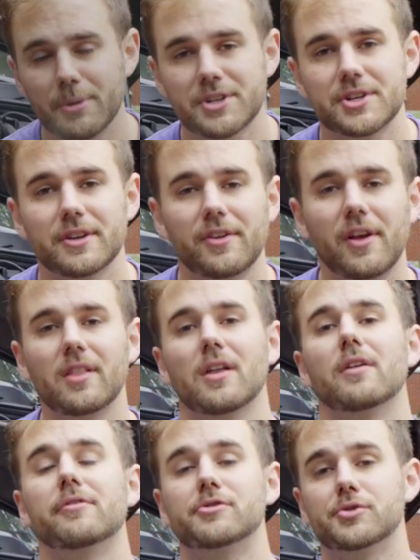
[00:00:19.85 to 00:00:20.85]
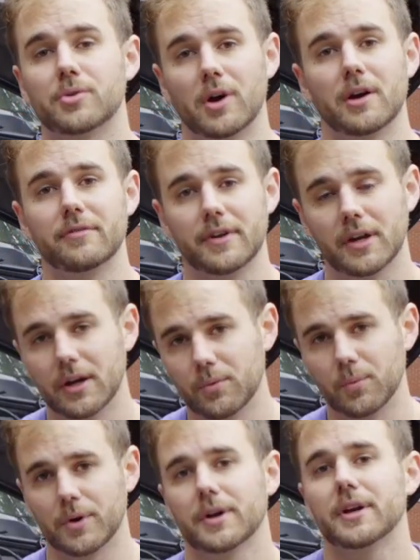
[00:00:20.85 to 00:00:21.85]
much as I love driving
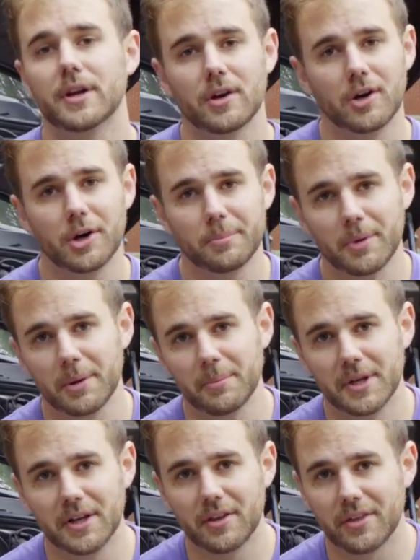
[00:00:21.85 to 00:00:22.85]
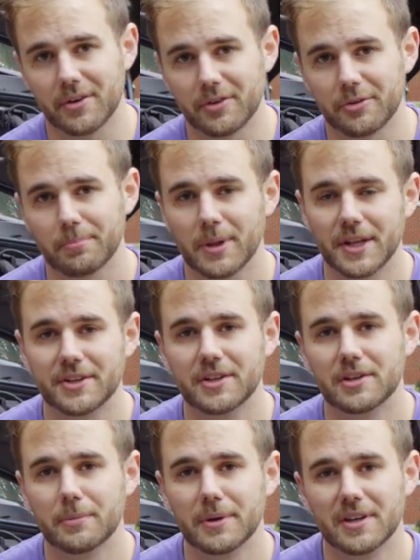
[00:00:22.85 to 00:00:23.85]
and working on my Mini, there is
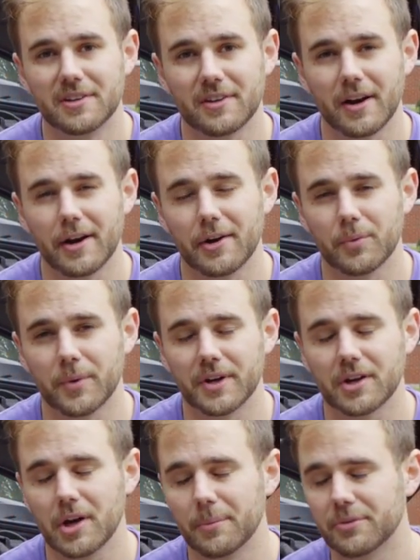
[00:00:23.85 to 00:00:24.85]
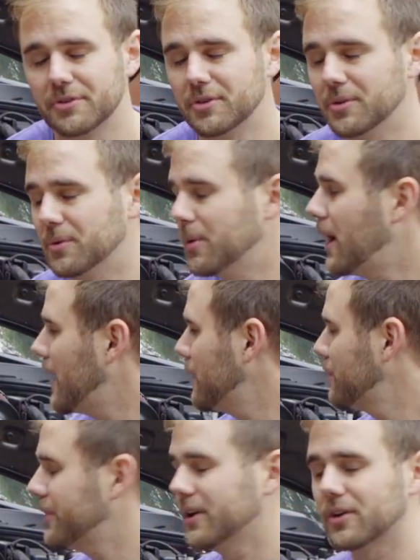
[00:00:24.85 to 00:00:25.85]
plenty to be desired when it comes to
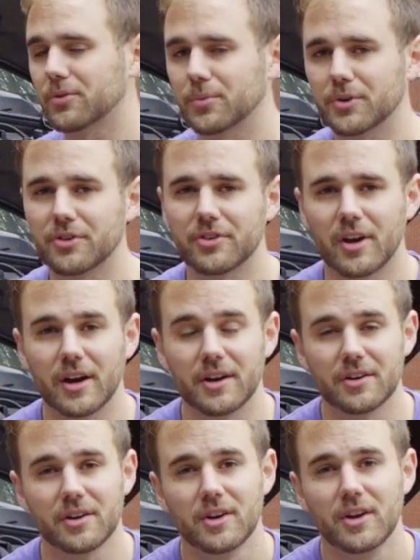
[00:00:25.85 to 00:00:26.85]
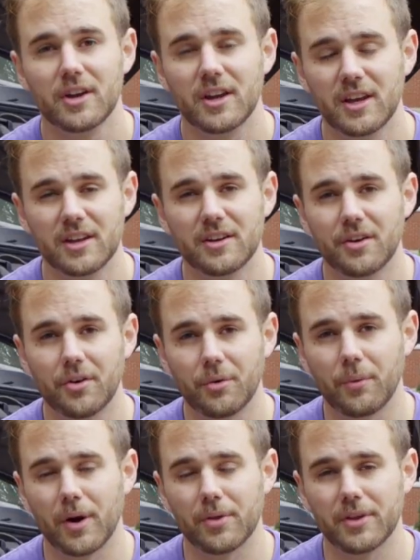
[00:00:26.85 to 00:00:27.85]
how things were designed in and
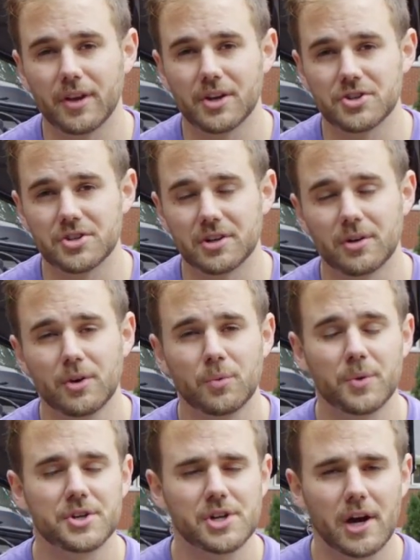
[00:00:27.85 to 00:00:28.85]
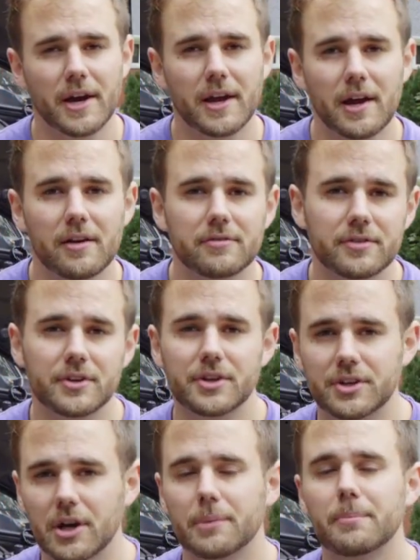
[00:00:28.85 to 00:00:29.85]
around the engine, which I
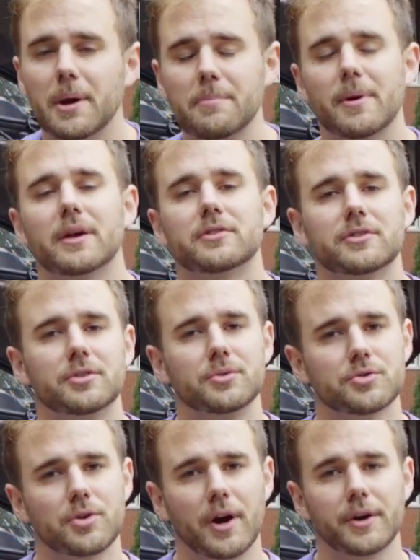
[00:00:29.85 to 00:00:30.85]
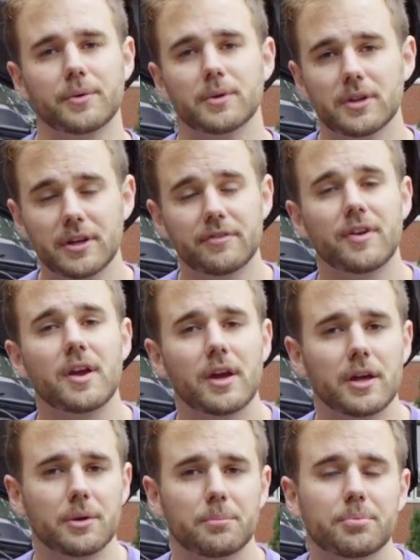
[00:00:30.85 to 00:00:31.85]
have done my best to try to
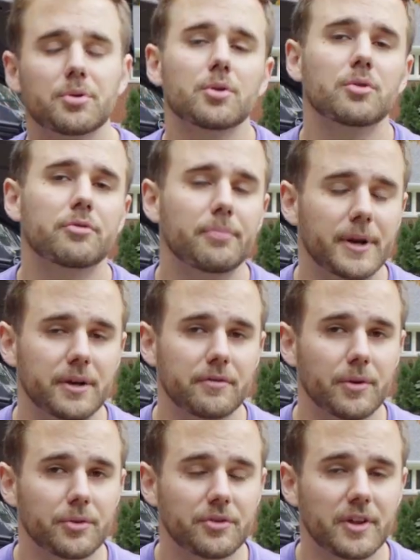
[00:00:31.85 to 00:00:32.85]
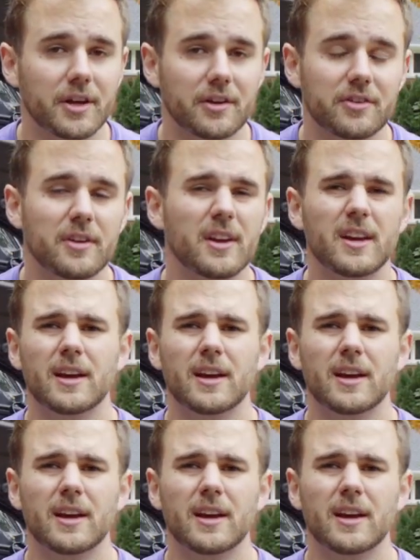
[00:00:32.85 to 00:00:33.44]
alleviate and improve many of those things.